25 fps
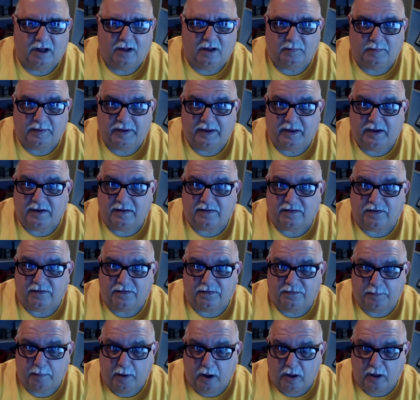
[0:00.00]
albeit at
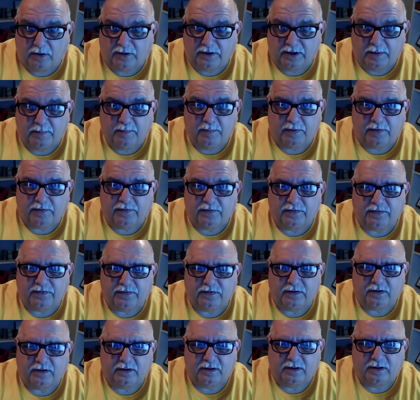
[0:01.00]
small
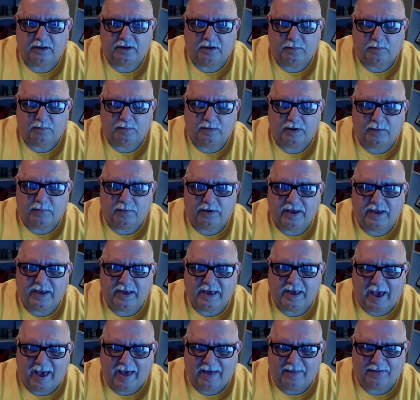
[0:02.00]
numbers, but we
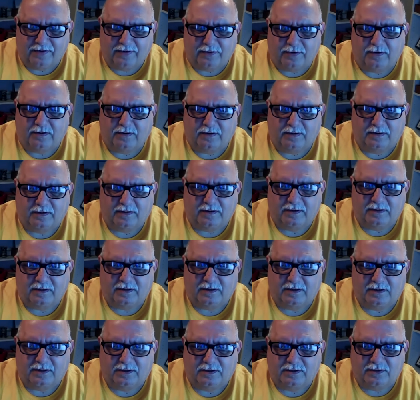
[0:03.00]
gather
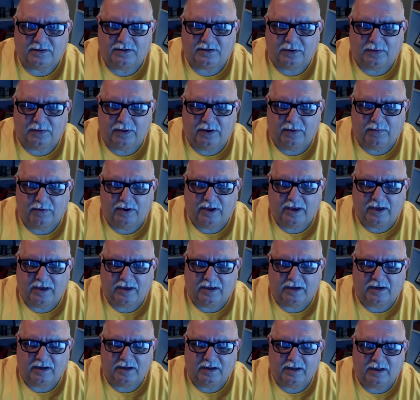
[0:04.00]
so that we
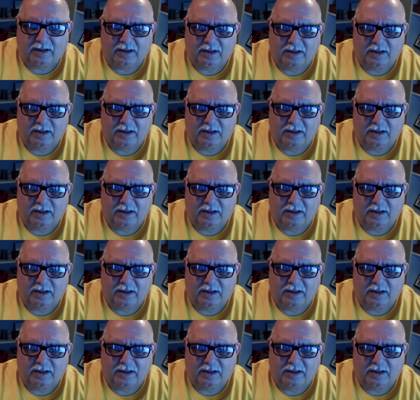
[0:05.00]
can